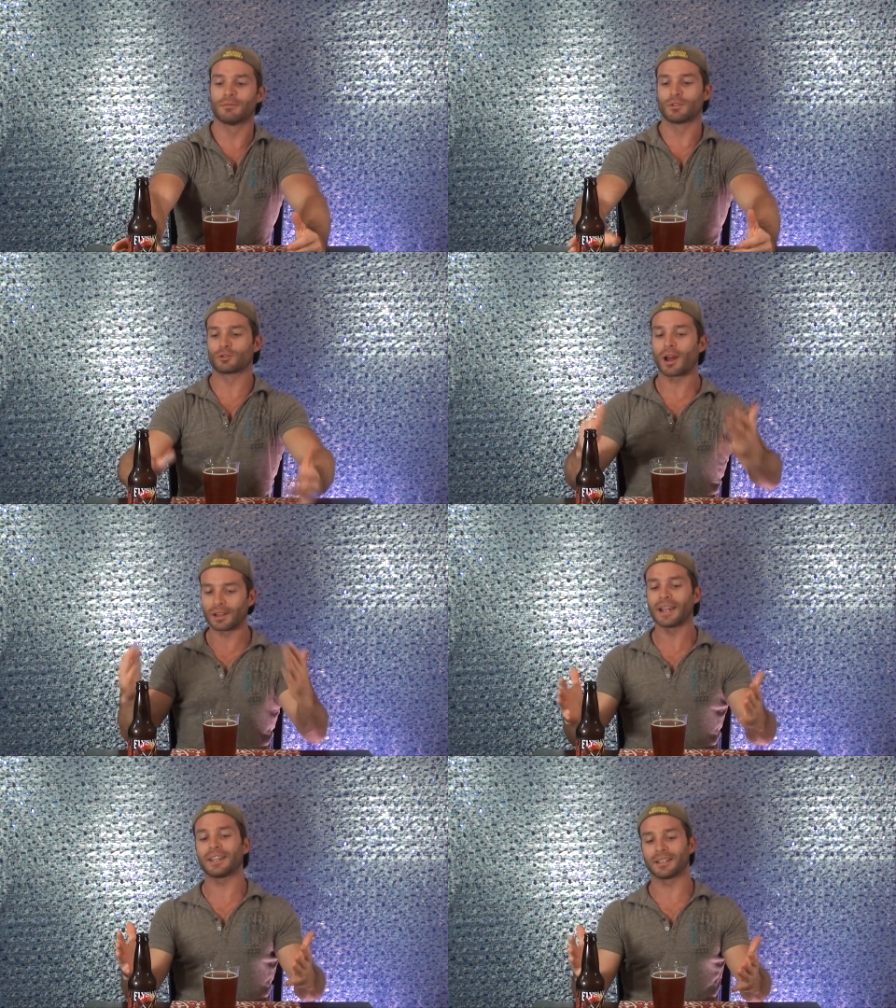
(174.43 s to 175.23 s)
So I
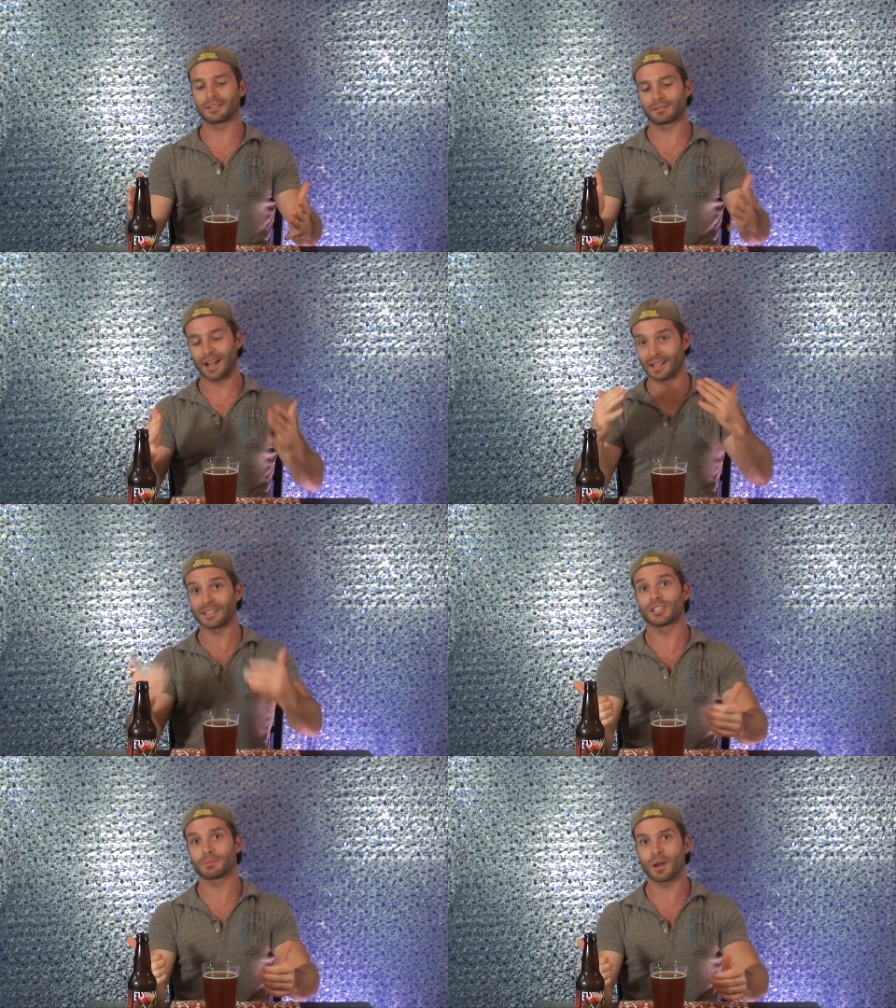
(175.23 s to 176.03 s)
like it. I
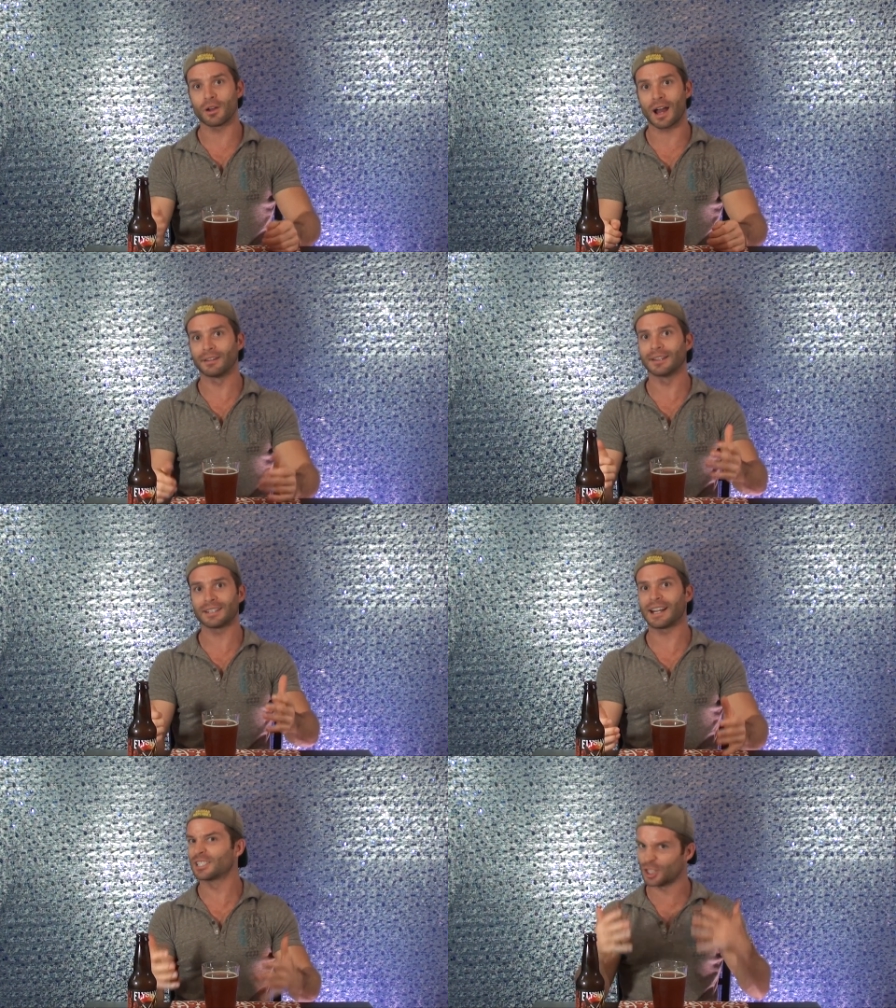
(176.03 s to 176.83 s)
like the smell. I like
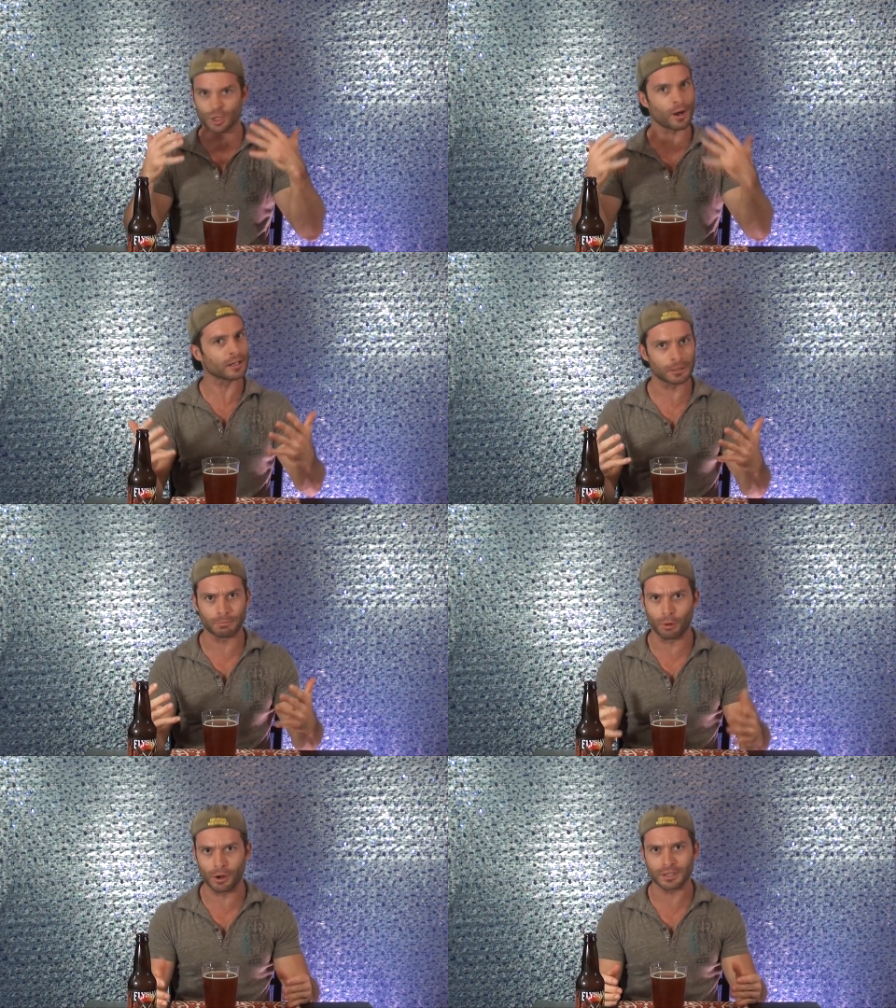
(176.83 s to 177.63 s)
that it's straight to the
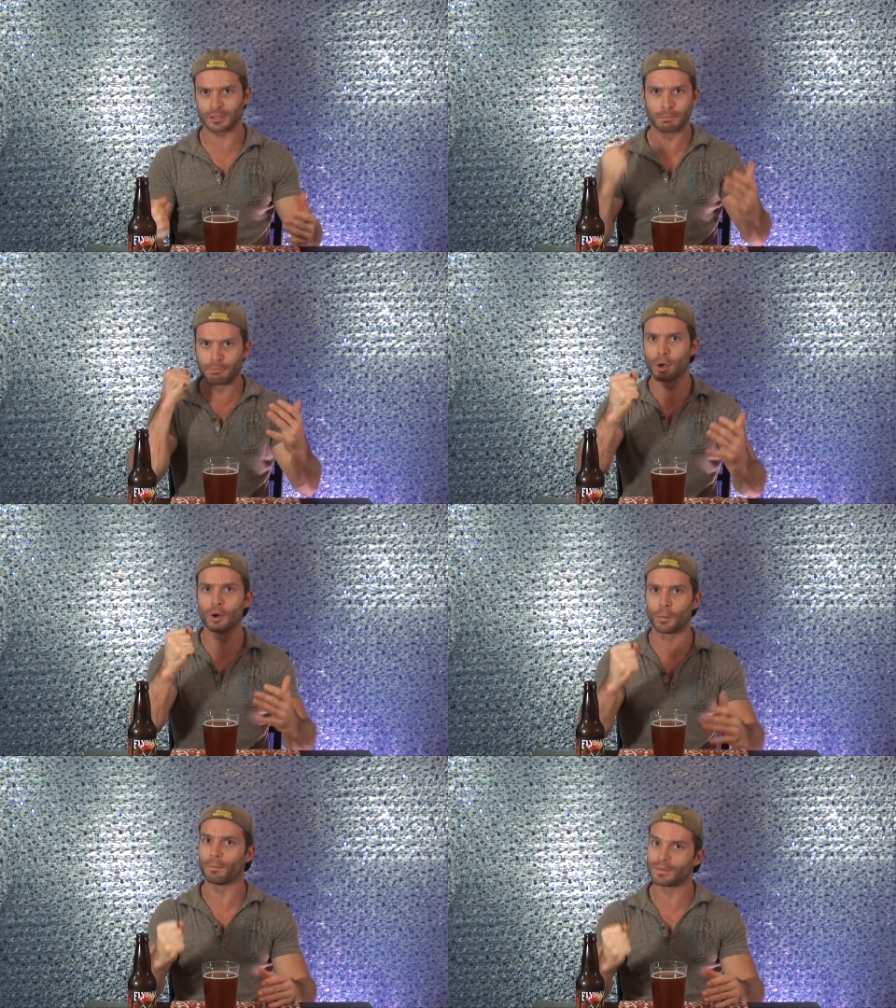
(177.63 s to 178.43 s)
point. Just
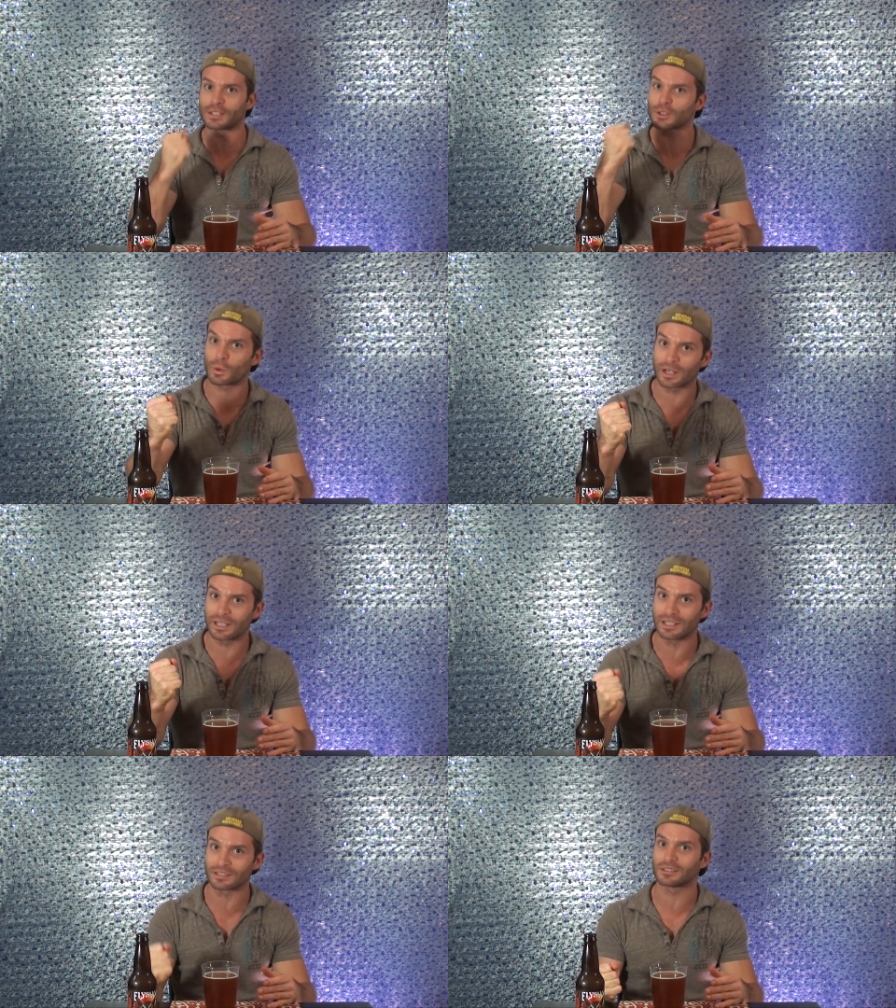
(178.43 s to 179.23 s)
boom. This is what
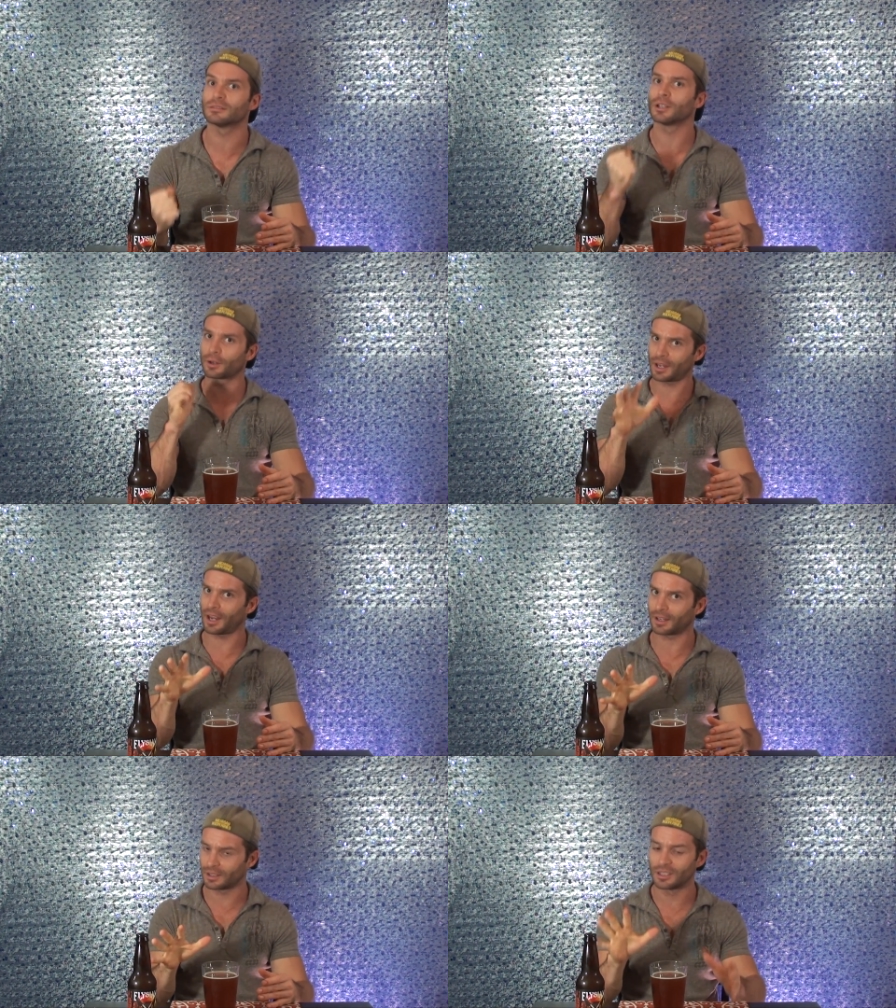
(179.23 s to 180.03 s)
it is.
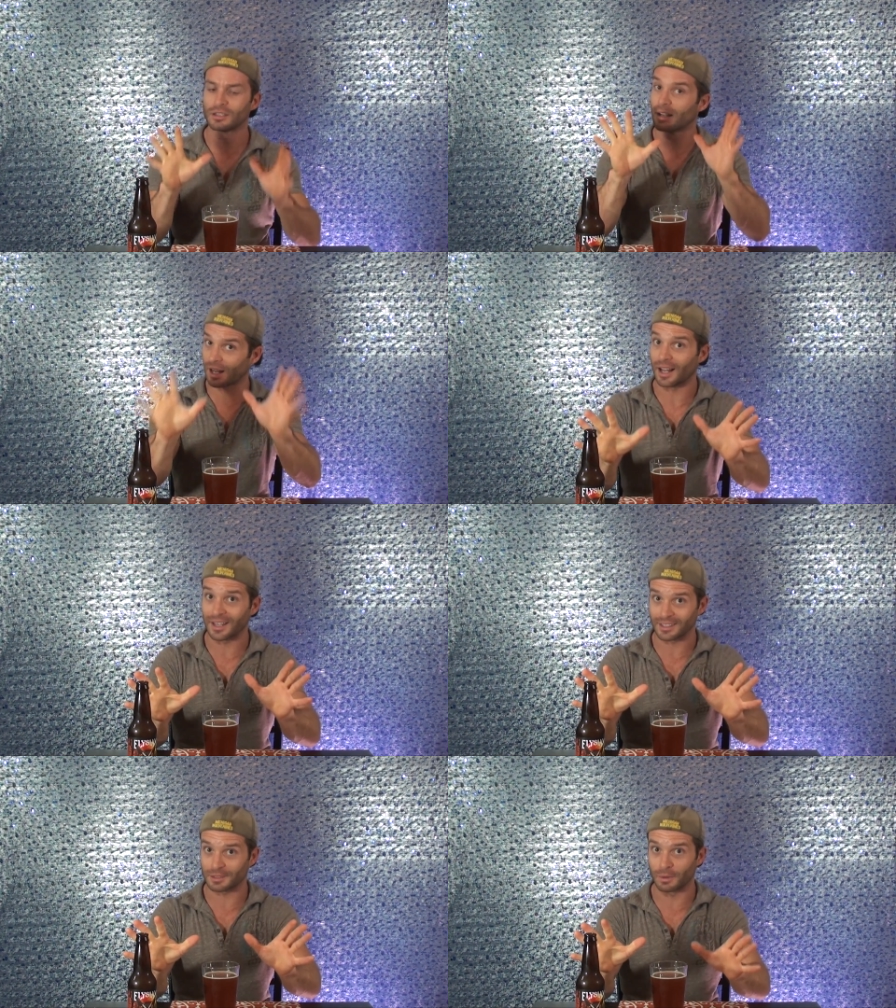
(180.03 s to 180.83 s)
Okay. I
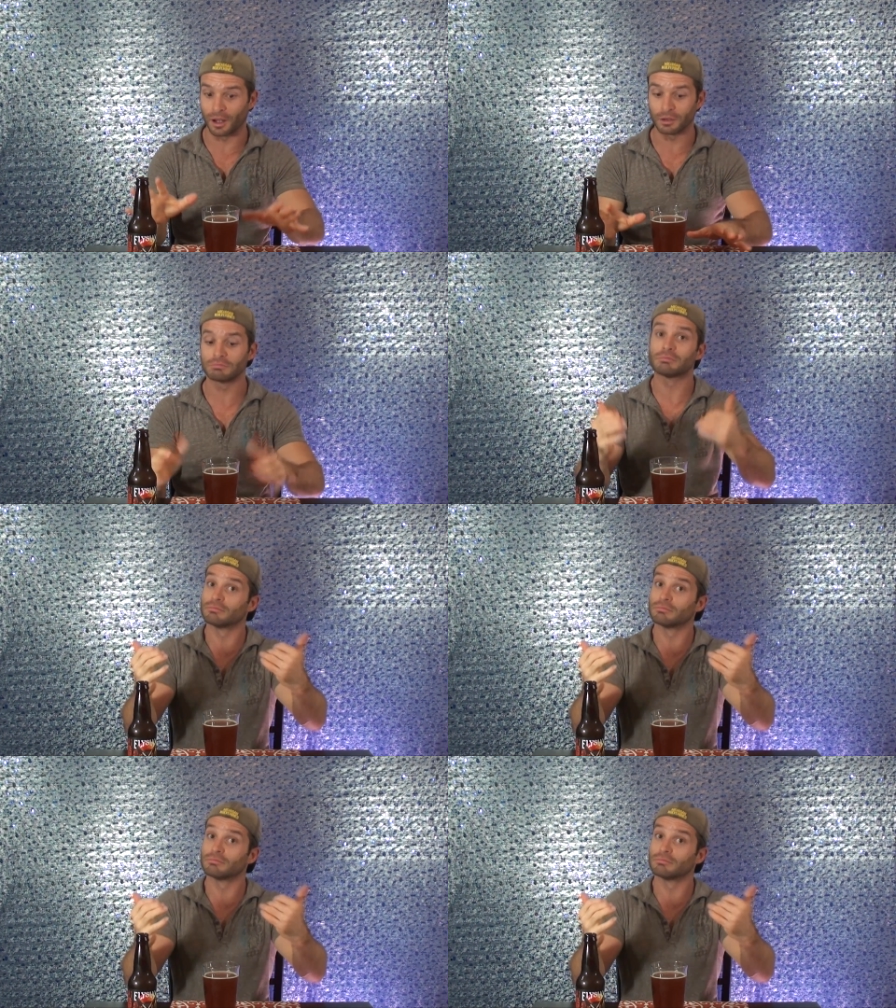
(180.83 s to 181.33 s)
like the smell.